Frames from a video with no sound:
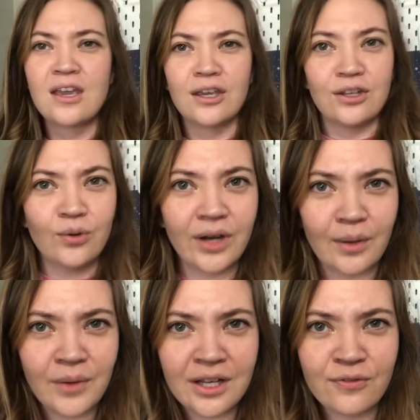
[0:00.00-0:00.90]
You know what I'm
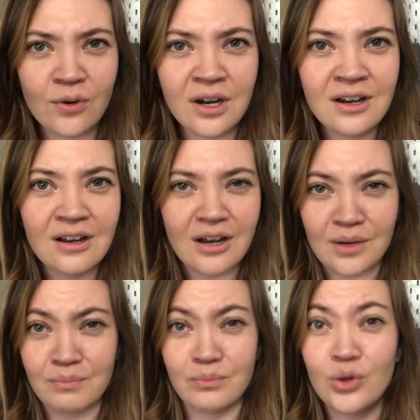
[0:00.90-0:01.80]
ready for? A
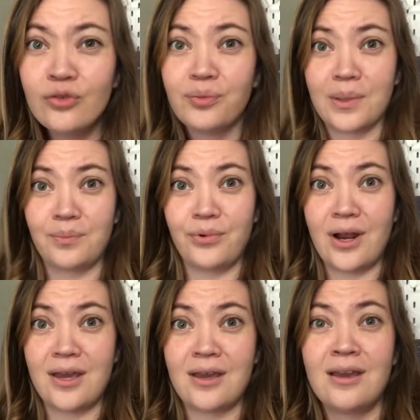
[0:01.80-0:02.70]
movement
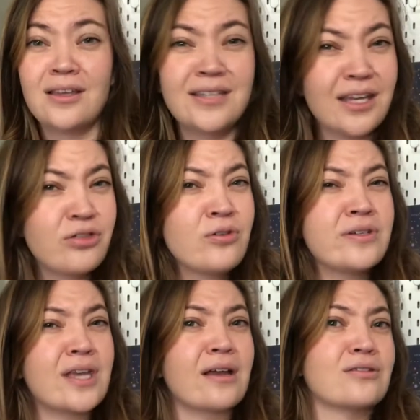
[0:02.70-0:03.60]
break. Take 30
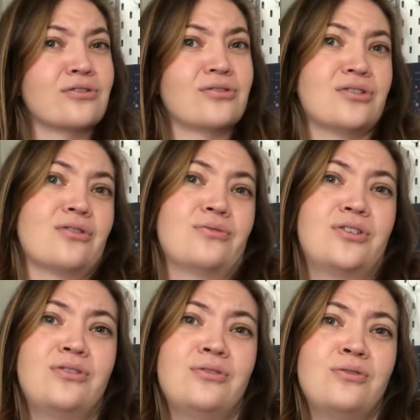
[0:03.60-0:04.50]
seconds or so
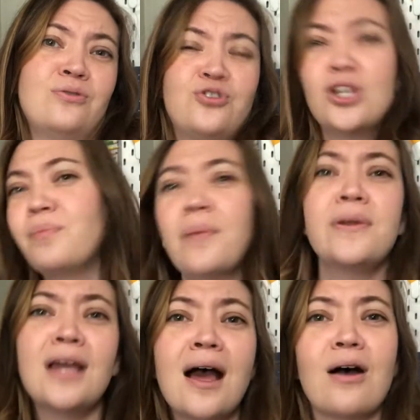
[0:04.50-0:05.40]
to jump up and
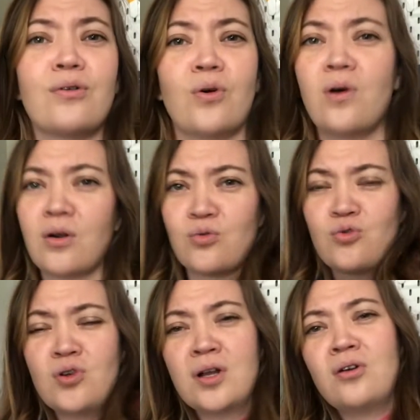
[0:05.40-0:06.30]
down or
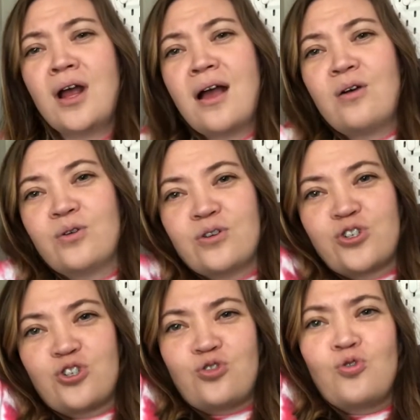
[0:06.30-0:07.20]
run around or
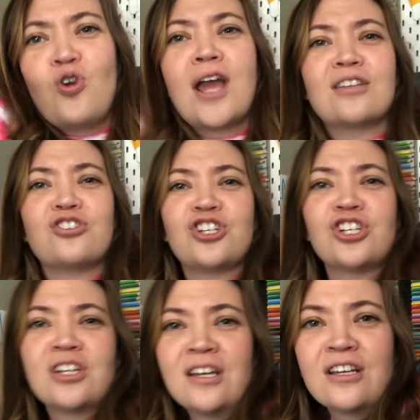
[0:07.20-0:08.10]
stretch
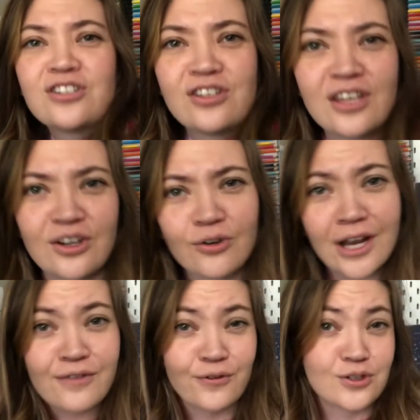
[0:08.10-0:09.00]
so that you're
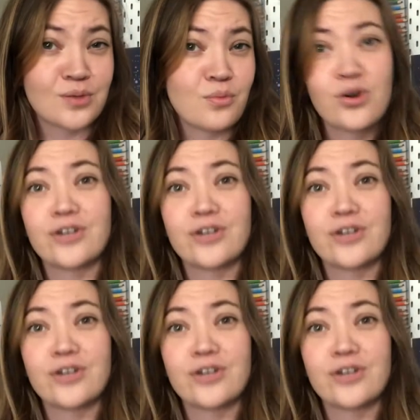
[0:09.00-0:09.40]
ready for some more